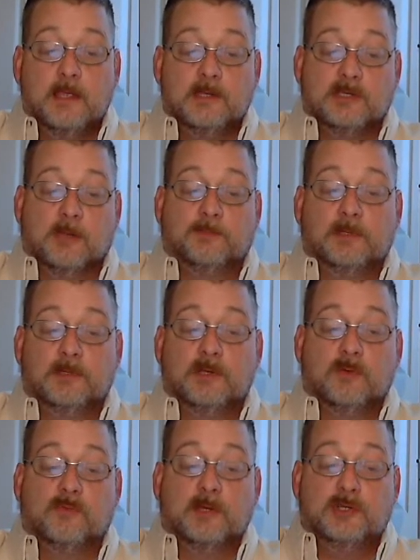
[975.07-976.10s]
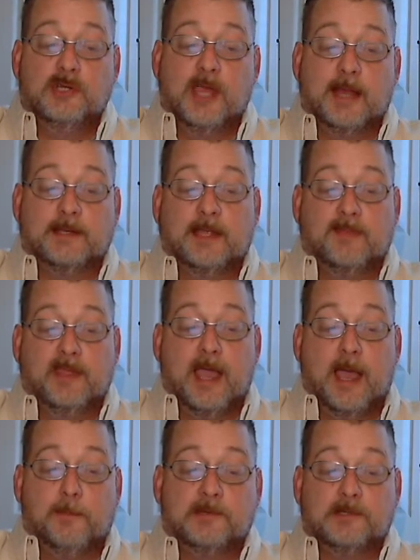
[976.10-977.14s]
something to reject. And the
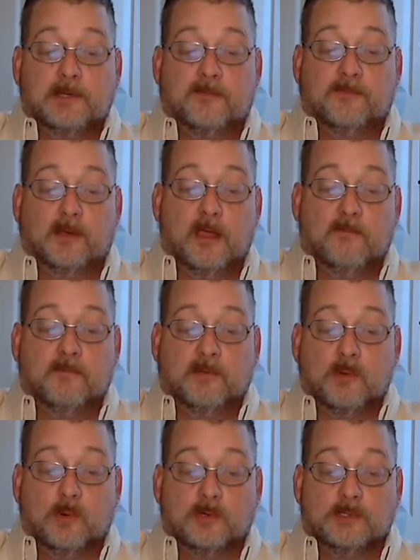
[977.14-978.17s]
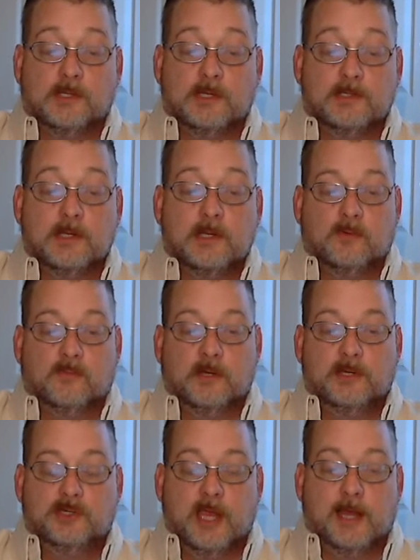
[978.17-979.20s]
opposite of love, of course, is
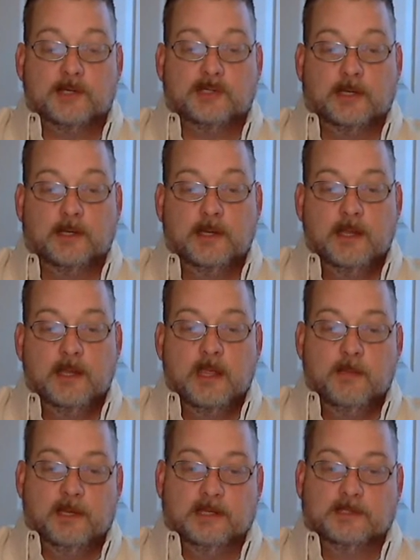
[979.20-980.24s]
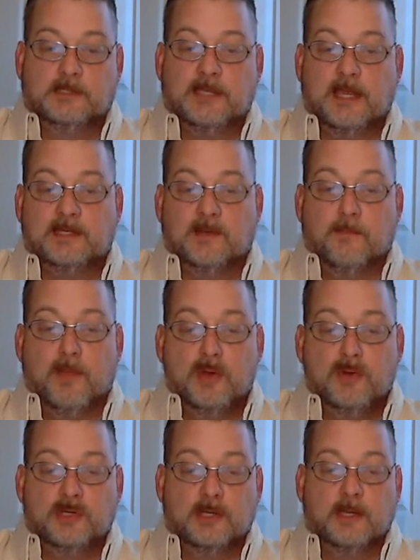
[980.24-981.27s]
rejection, because it takes
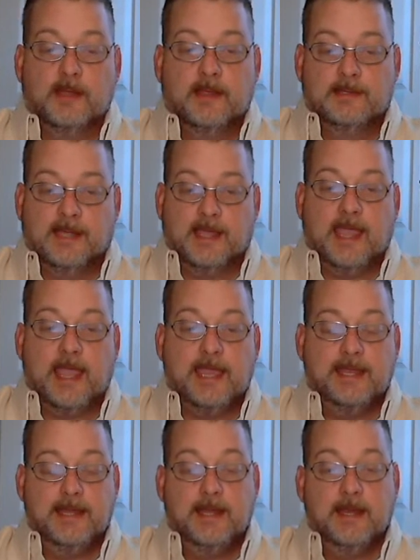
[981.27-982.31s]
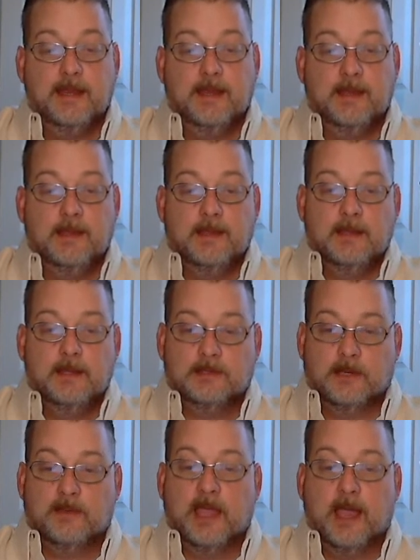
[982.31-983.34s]
emotion to hate.
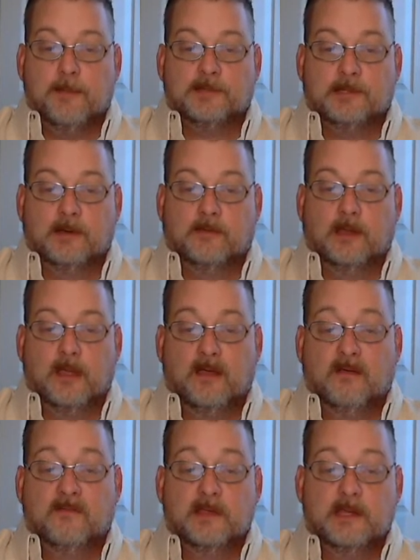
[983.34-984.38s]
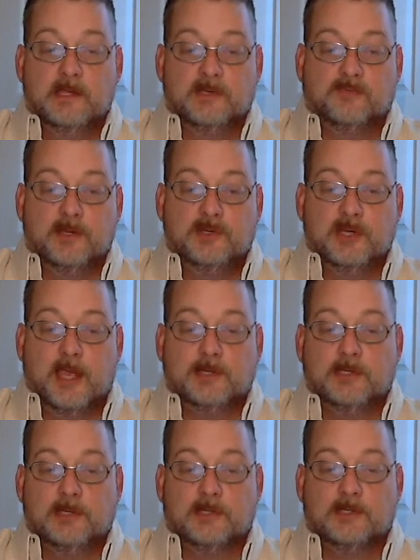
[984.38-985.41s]
So the opposite of love is
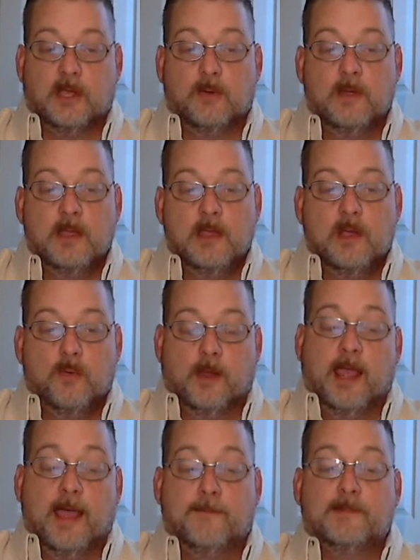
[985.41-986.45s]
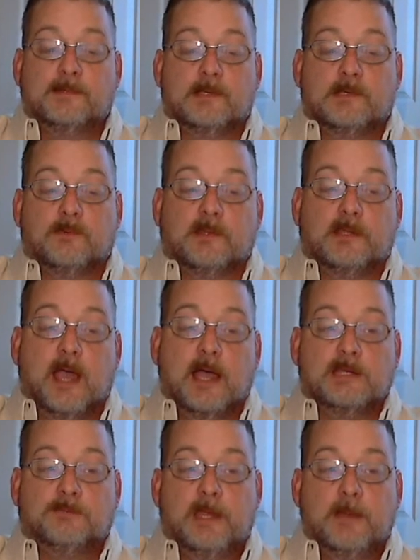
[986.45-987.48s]
rejection. So what happens is, with
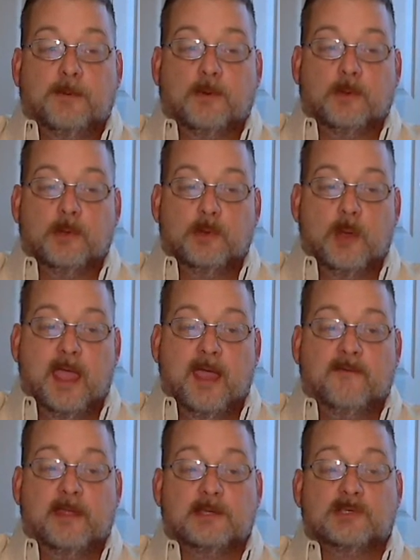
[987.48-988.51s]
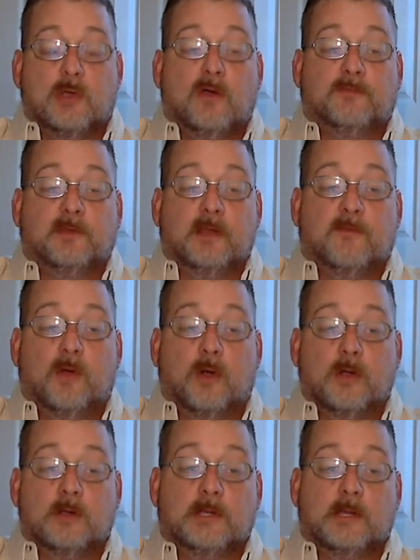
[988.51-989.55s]
God's people who have a soft enough
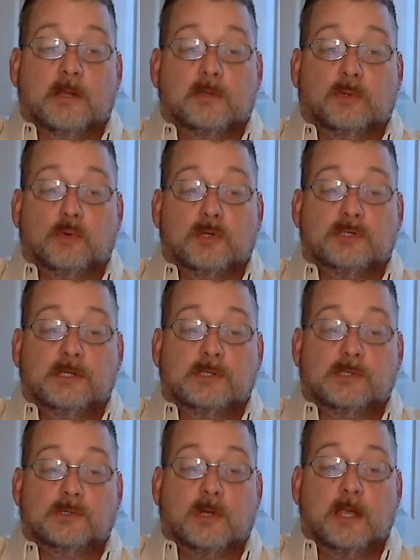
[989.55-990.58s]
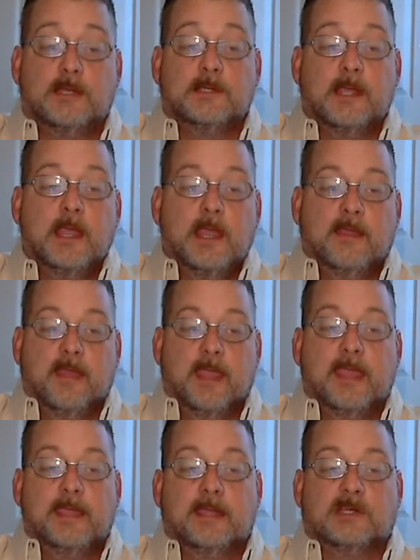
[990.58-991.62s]
heart to hear the Lord Jesus Christ,
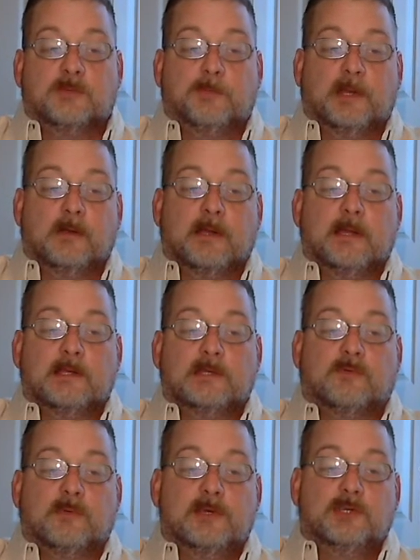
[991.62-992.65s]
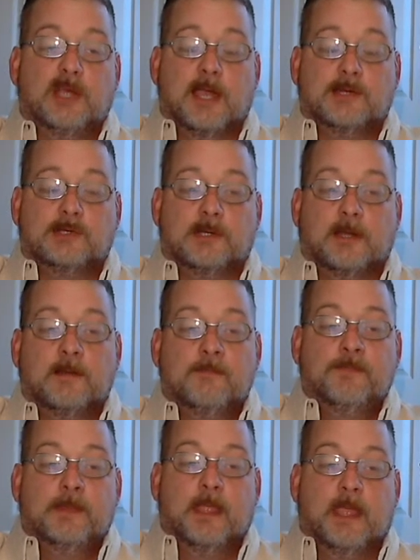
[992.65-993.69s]
they experience rejection.
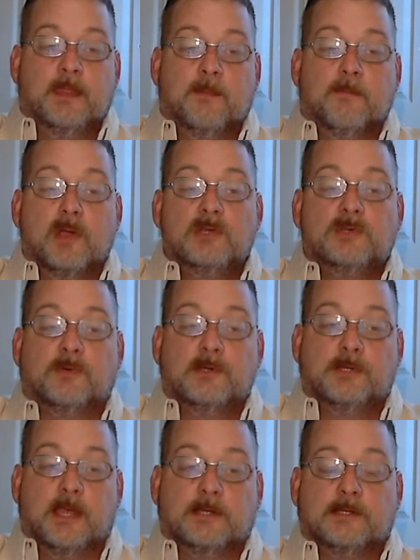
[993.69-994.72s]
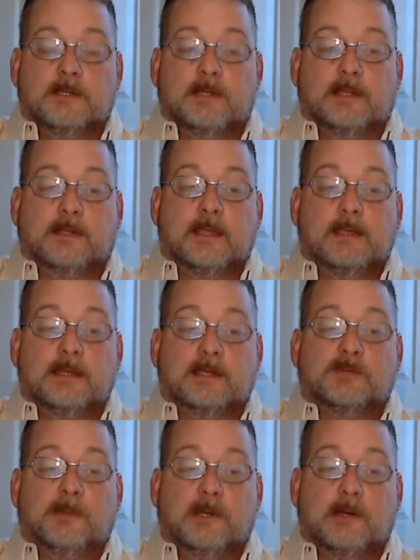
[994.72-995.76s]
And the most rejection that they
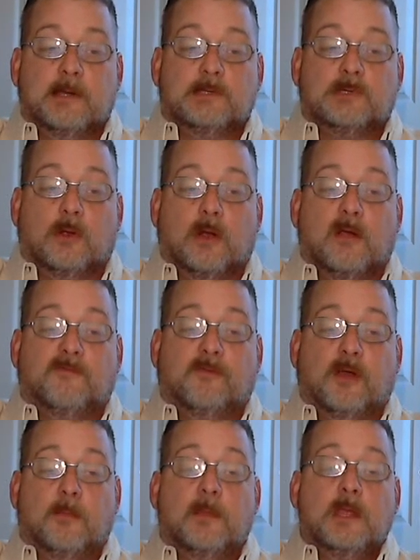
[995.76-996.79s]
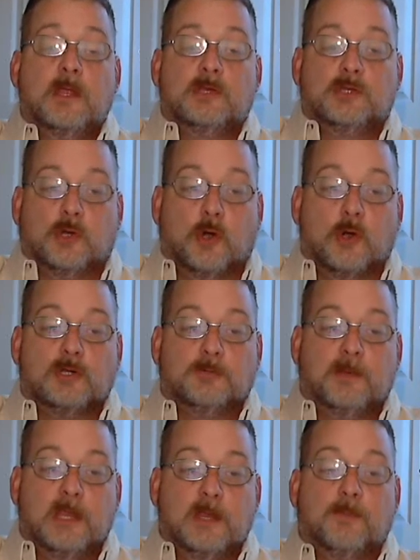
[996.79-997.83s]
experience are from church
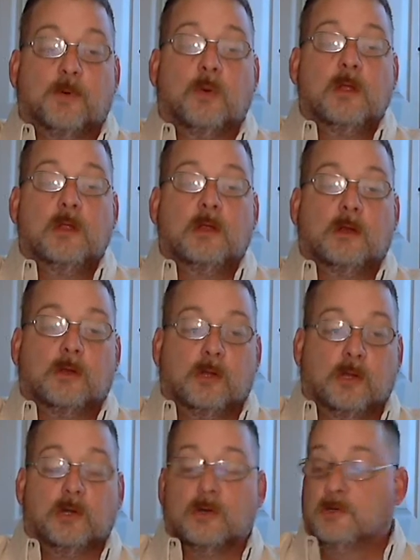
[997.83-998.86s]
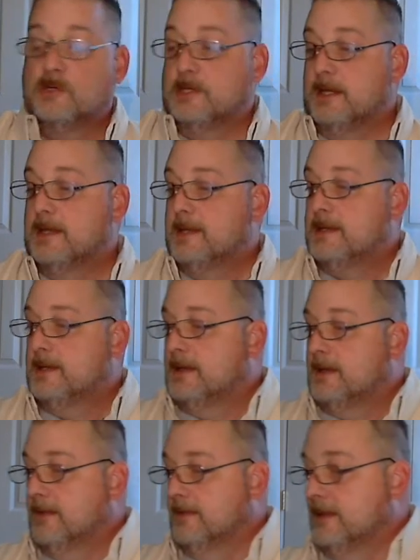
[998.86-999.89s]
people, clergy,
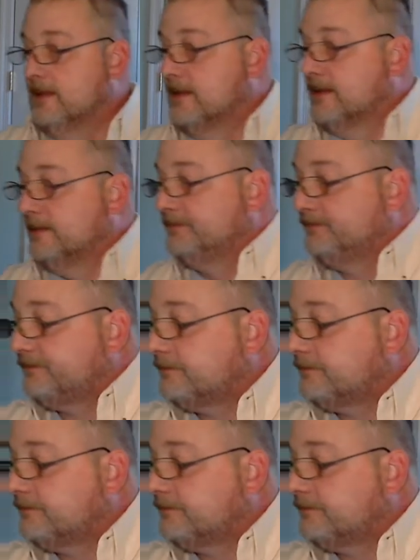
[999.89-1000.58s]
the